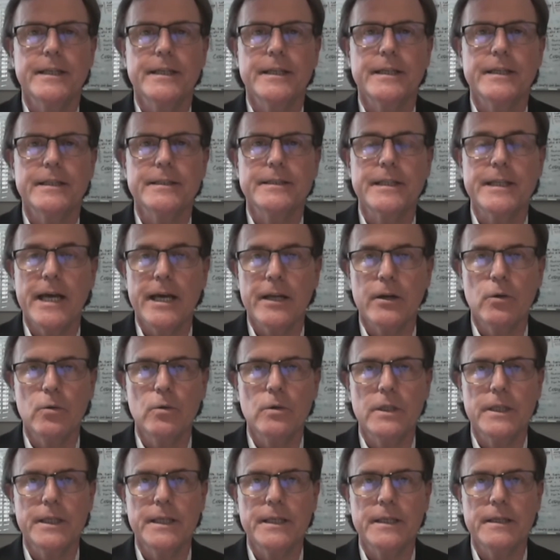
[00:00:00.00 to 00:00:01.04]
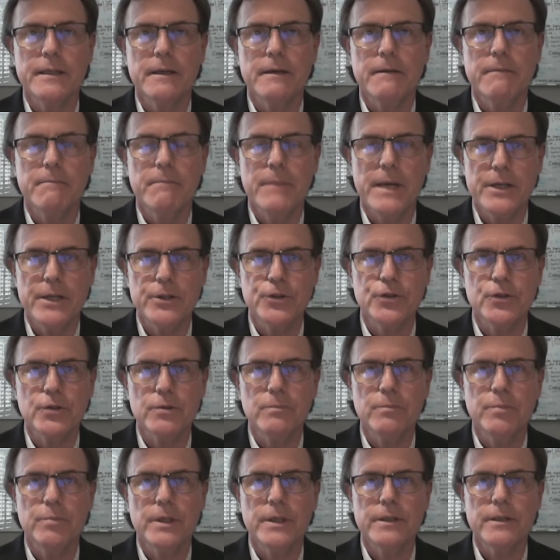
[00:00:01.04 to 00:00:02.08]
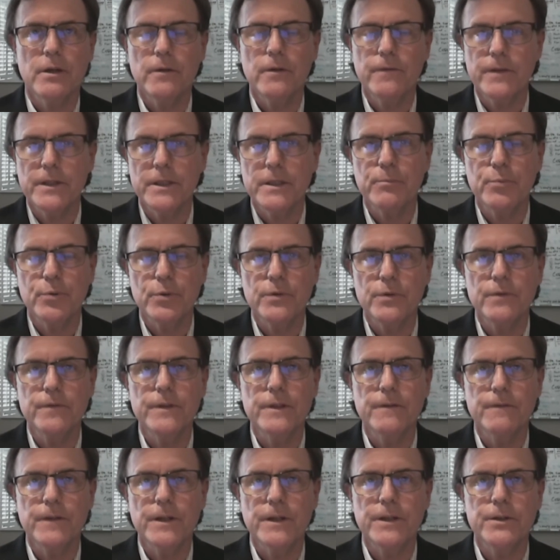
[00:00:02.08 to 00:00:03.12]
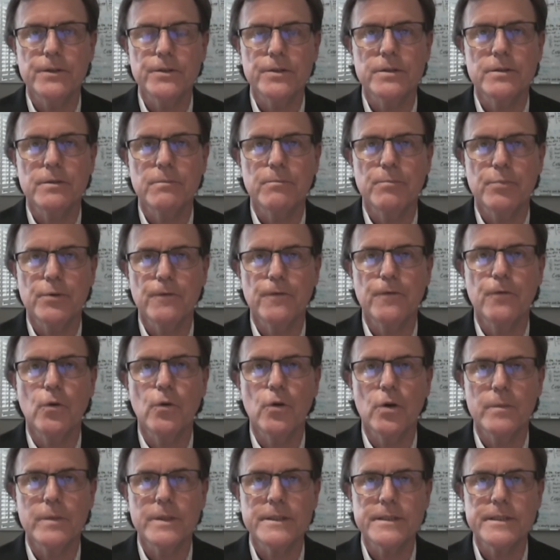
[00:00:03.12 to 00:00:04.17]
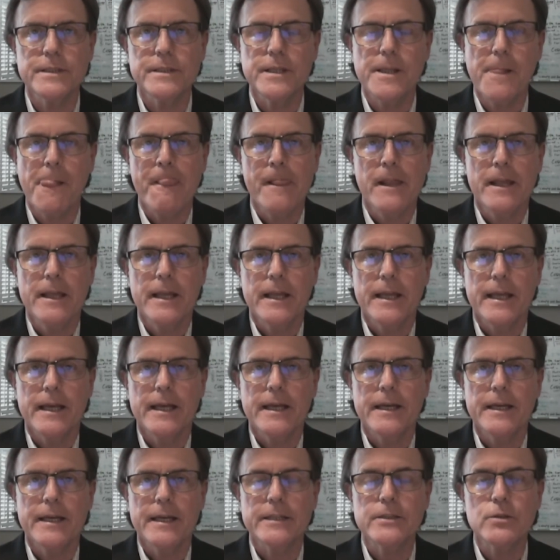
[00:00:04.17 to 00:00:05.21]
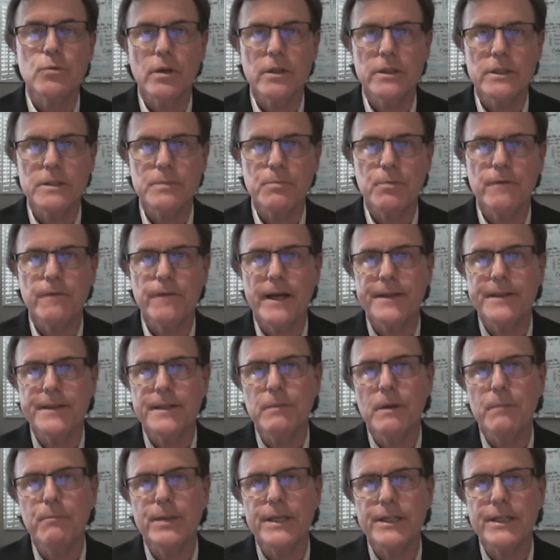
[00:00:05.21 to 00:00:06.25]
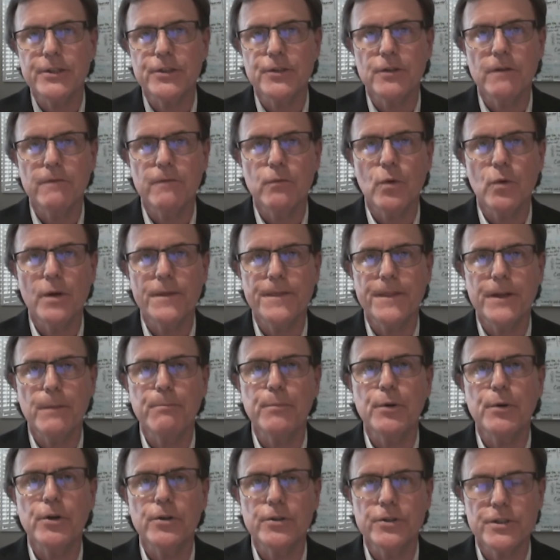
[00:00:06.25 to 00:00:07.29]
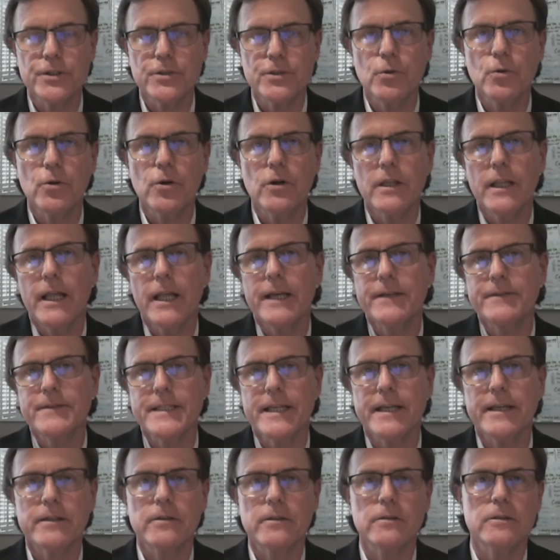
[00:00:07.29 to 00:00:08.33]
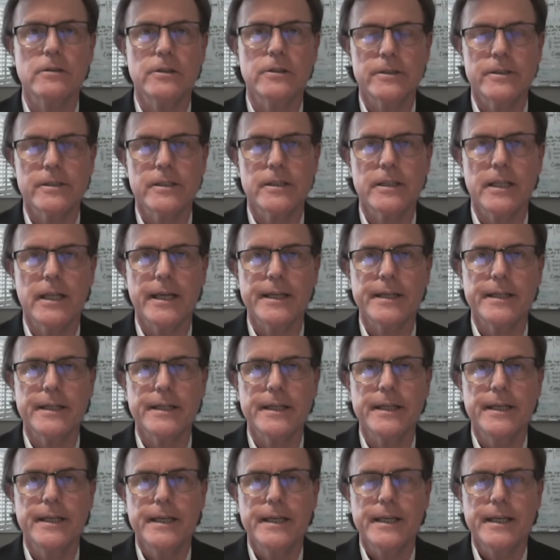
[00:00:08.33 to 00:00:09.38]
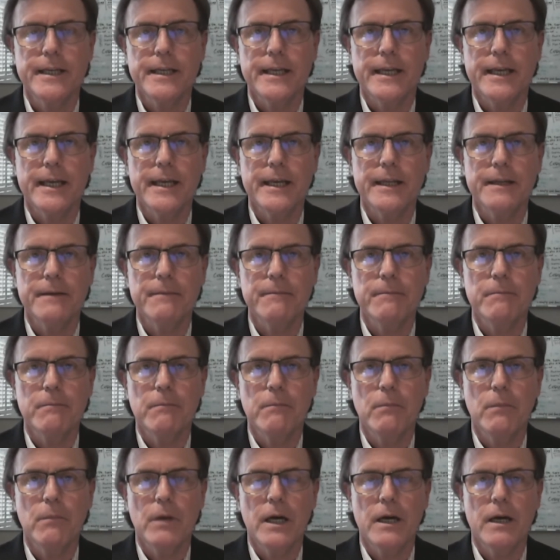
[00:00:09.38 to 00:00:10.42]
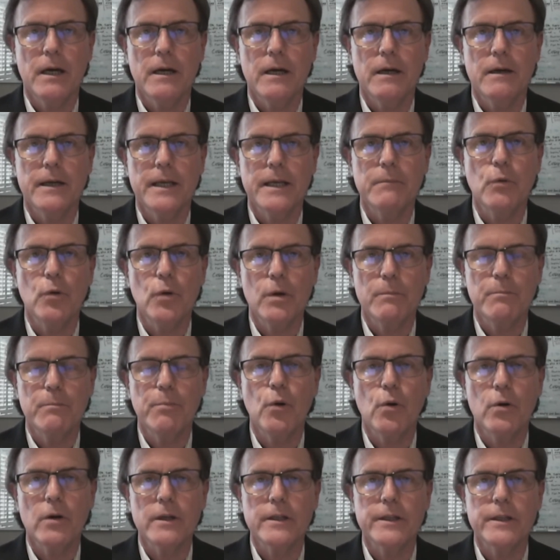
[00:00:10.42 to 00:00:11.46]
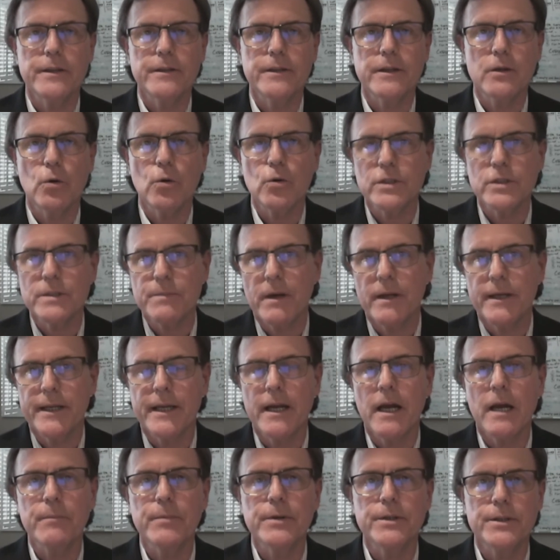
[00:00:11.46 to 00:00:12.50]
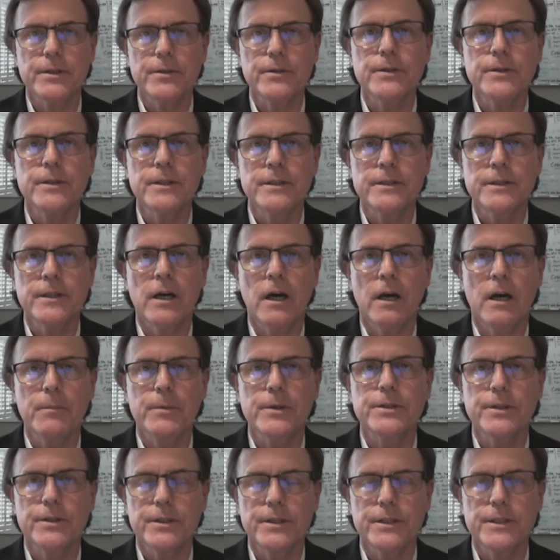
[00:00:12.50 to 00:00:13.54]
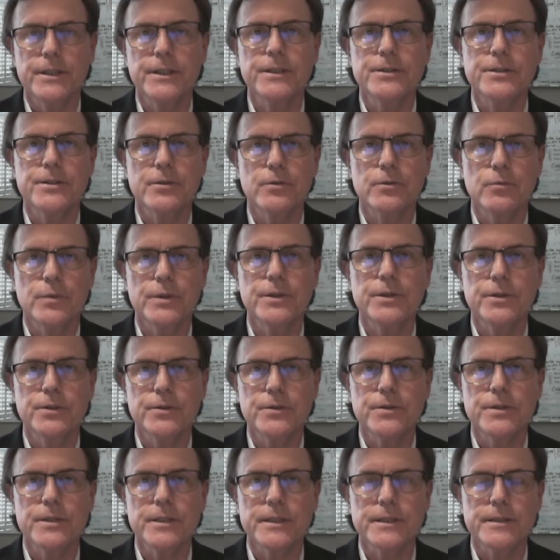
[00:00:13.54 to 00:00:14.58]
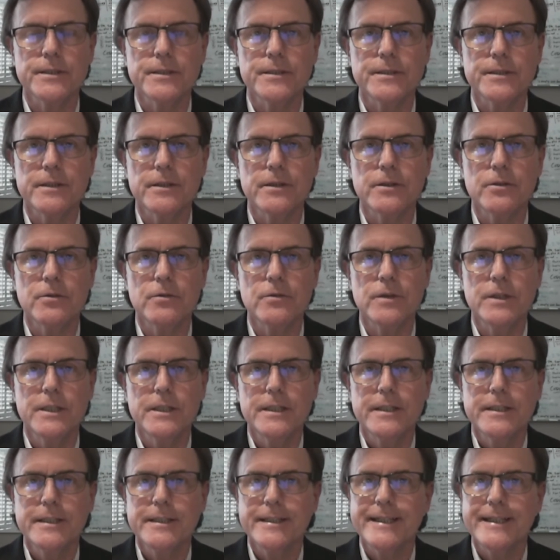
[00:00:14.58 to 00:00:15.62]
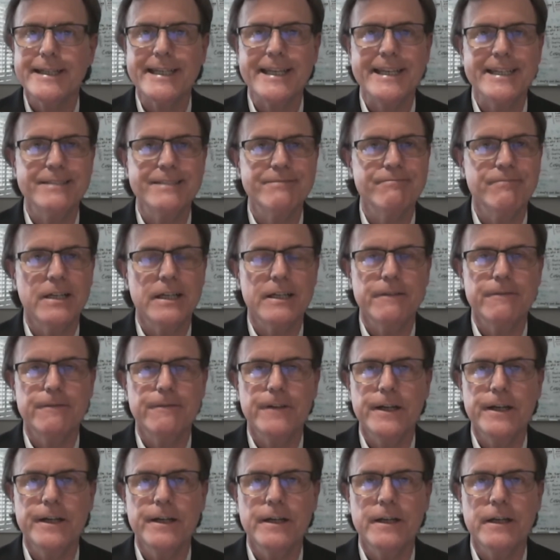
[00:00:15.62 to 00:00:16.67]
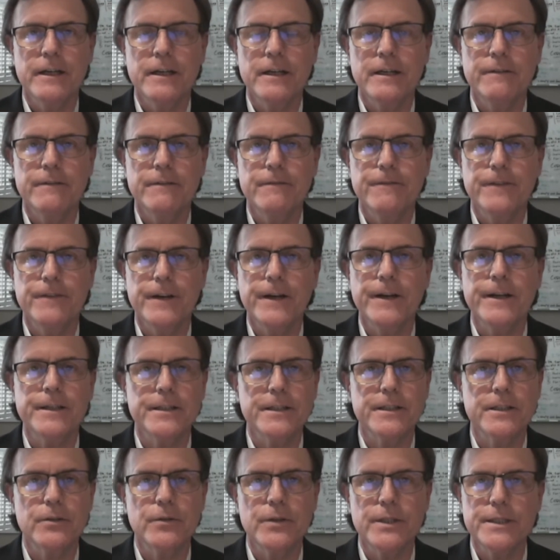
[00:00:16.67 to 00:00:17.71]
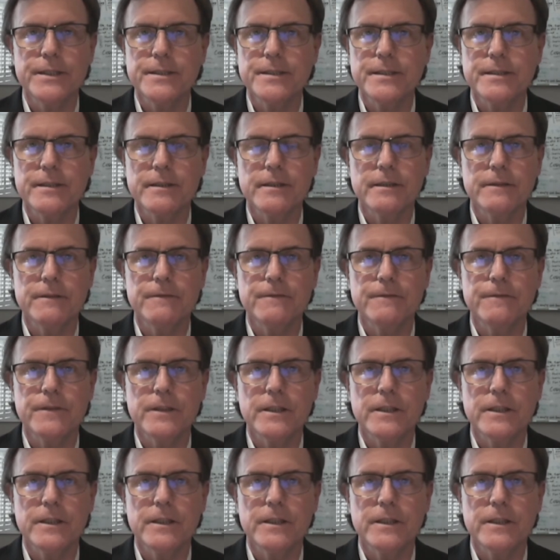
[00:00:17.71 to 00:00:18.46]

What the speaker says: to not only measure, but hopefully improve their vendors' performance, as well as provide them a picture of what their purchase order life cycle looks like. And more importantly, the corresponding opportunities to reduce it. So again, varying degrees of